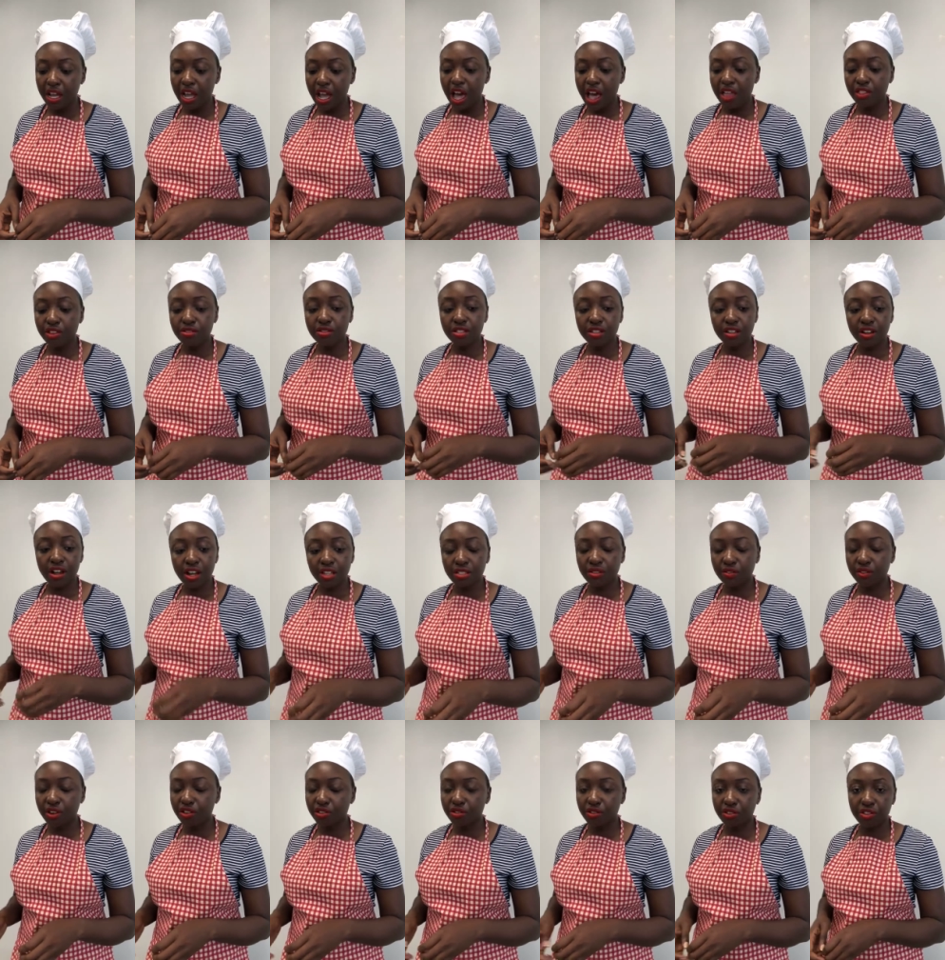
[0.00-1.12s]
And there's lots of
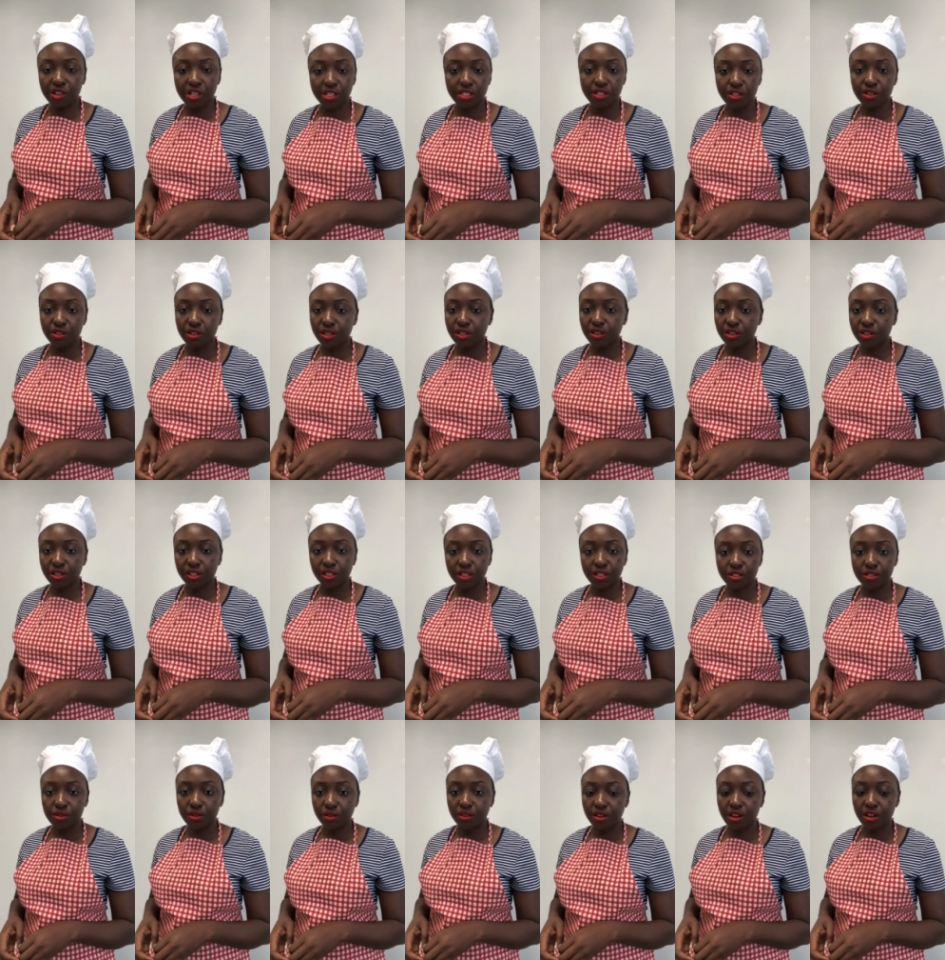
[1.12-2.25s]
other things that you can cook in a
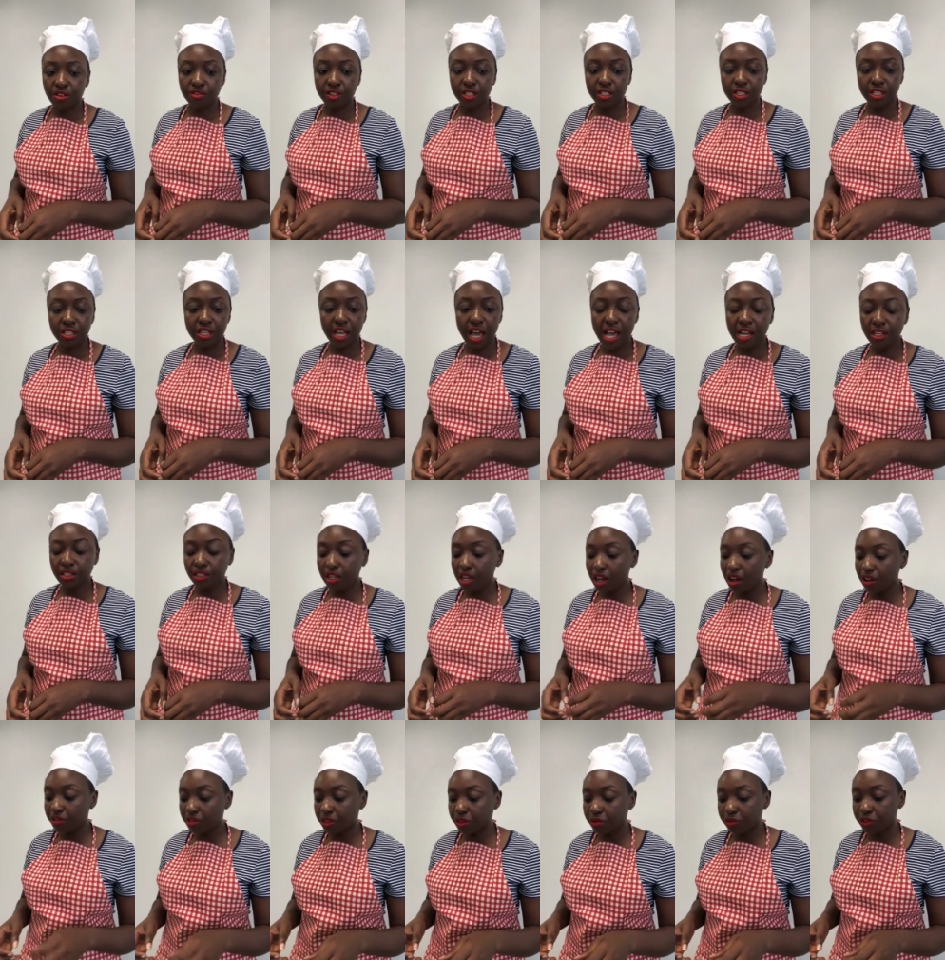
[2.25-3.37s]
solar oven. I
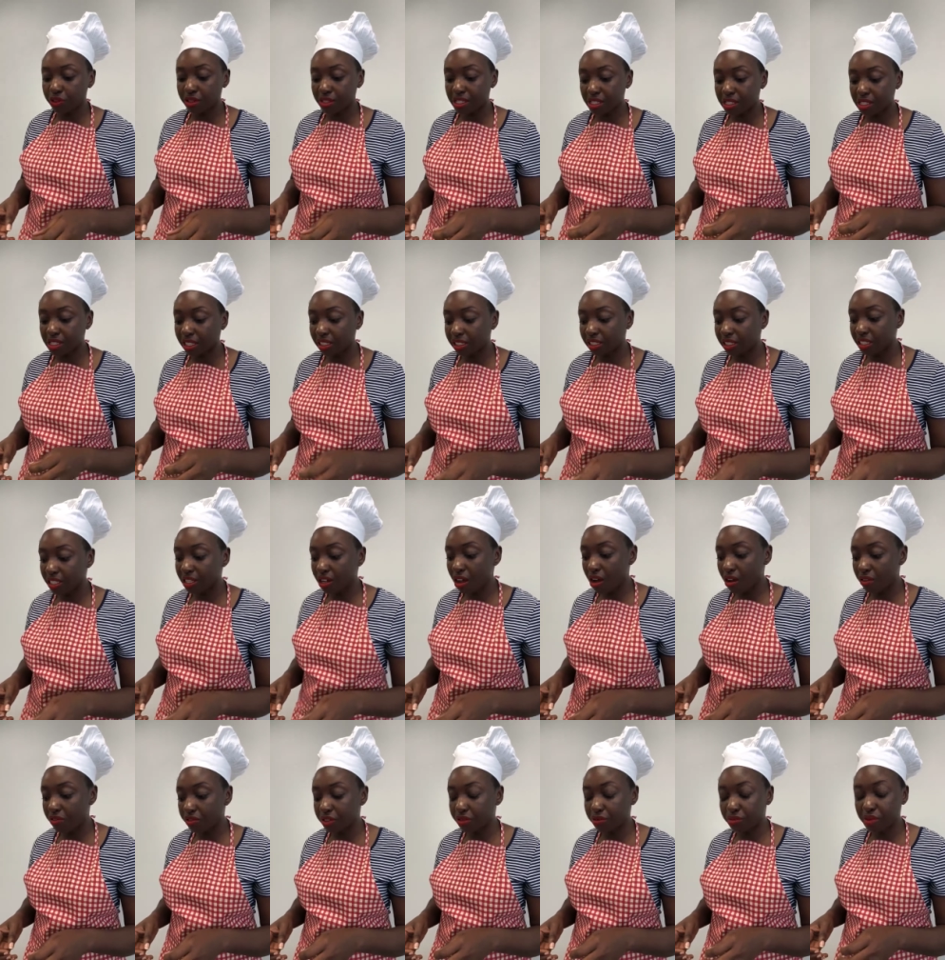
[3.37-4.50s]
love the versatility
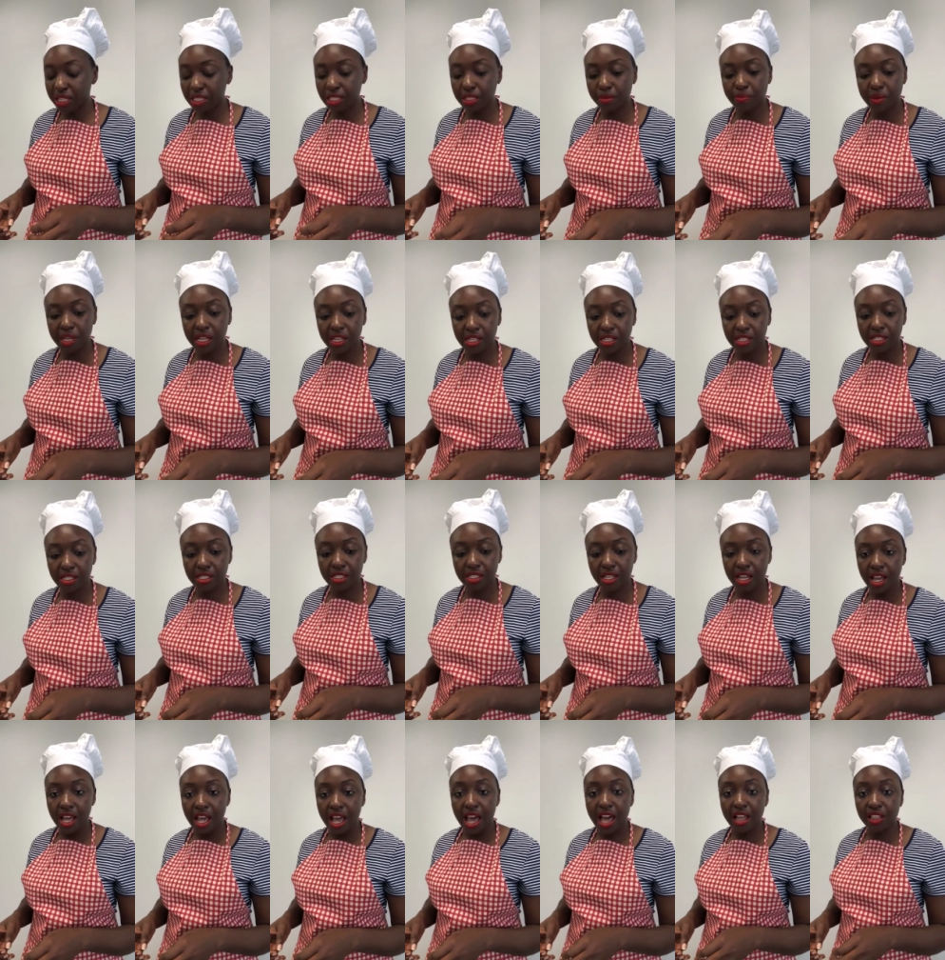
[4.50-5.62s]
of the recipes
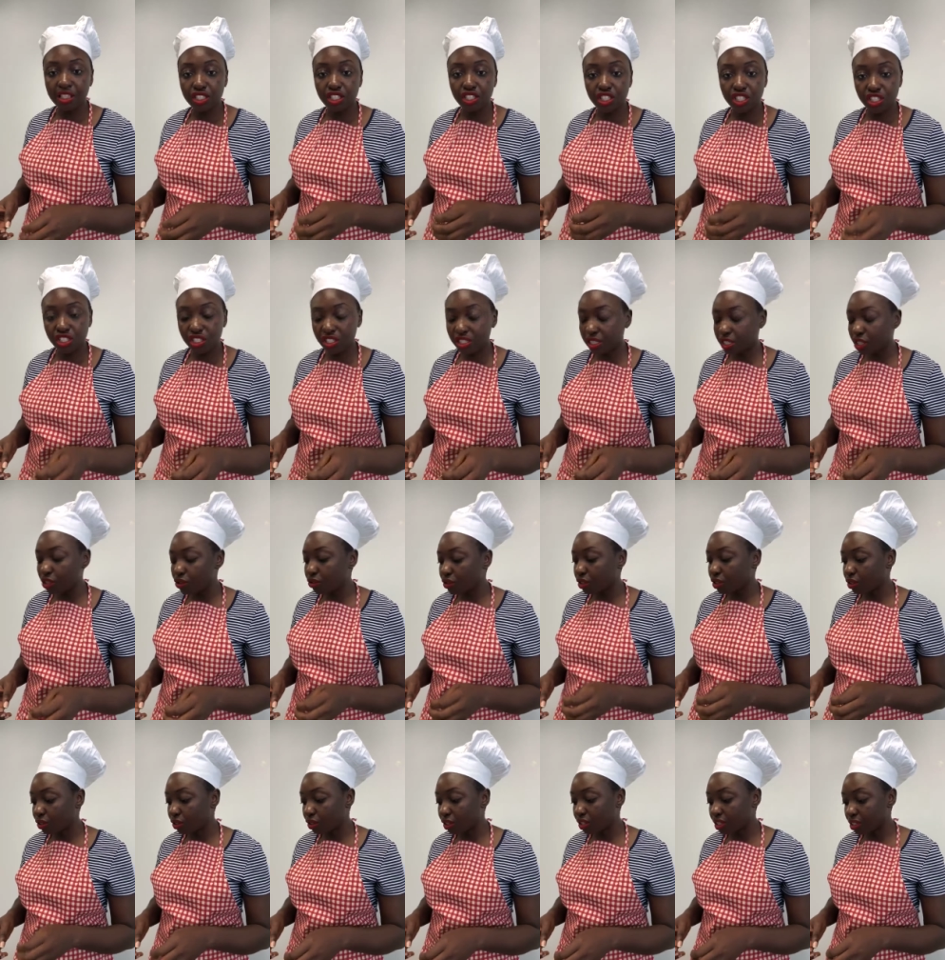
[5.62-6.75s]
and the dishes that you
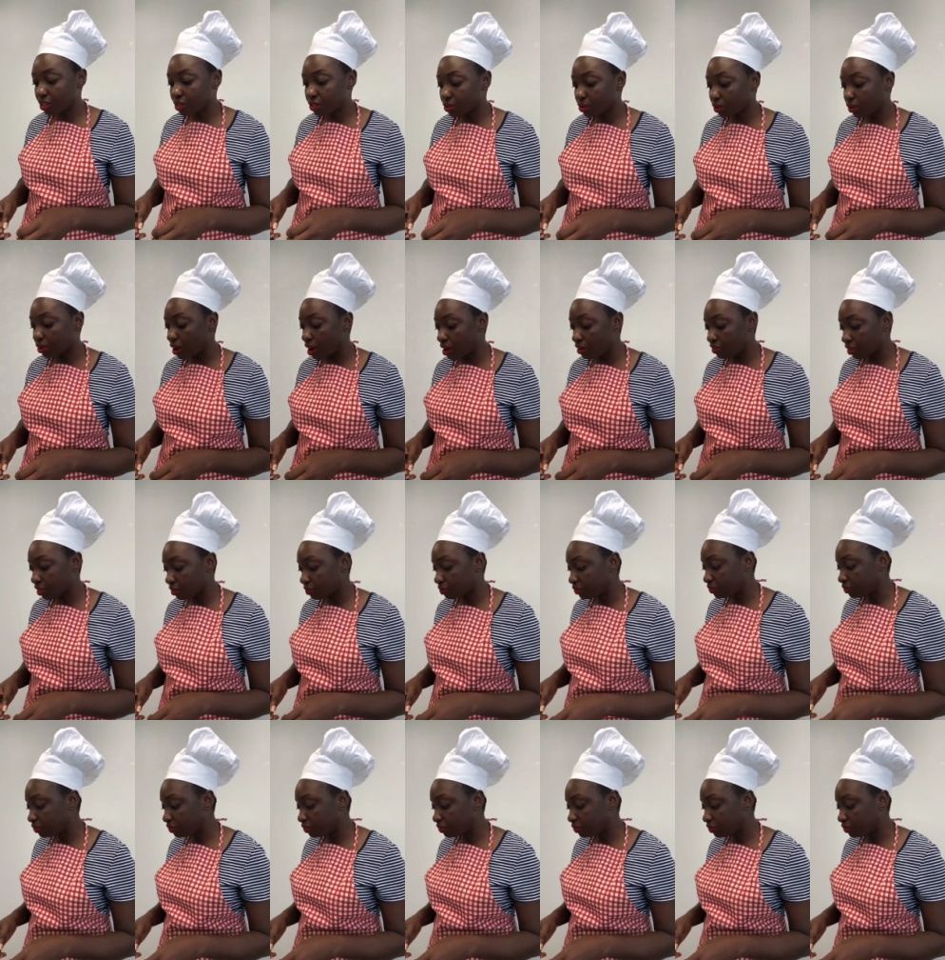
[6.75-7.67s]
can cook in a solar oven.